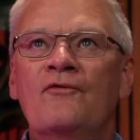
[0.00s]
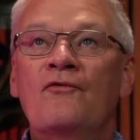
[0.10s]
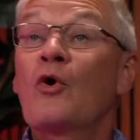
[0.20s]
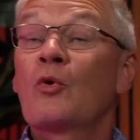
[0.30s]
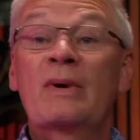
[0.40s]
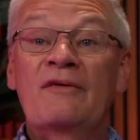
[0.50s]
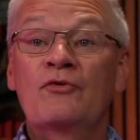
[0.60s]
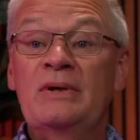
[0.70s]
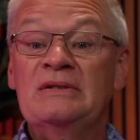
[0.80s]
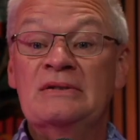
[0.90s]
for
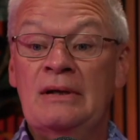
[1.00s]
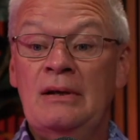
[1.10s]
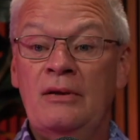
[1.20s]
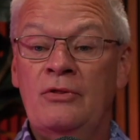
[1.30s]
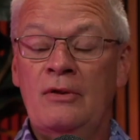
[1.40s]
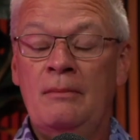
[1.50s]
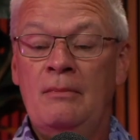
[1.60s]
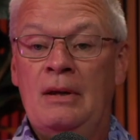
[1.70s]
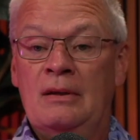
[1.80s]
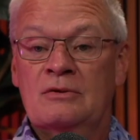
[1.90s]
whatever reason,
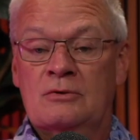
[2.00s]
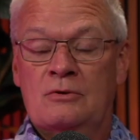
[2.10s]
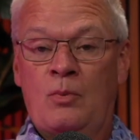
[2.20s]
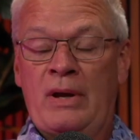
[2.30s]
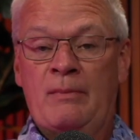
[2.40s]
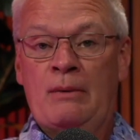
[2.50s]
it's the way my